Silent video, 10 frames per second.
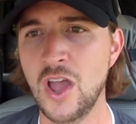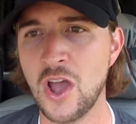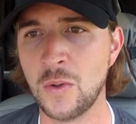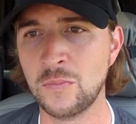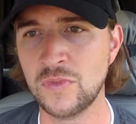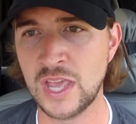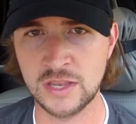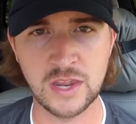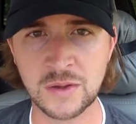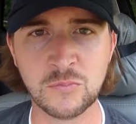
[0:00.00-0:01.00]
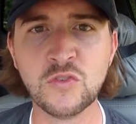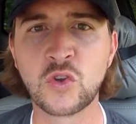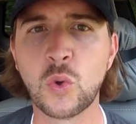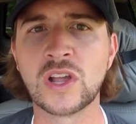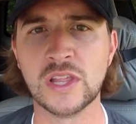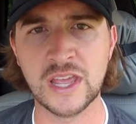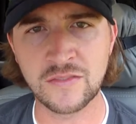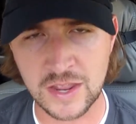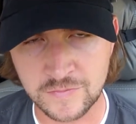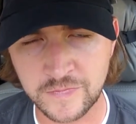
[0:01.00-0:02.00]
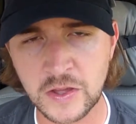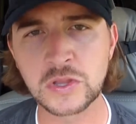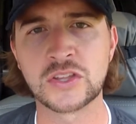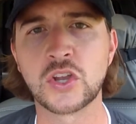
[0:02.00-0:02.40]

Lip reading: it moved quickly. It felt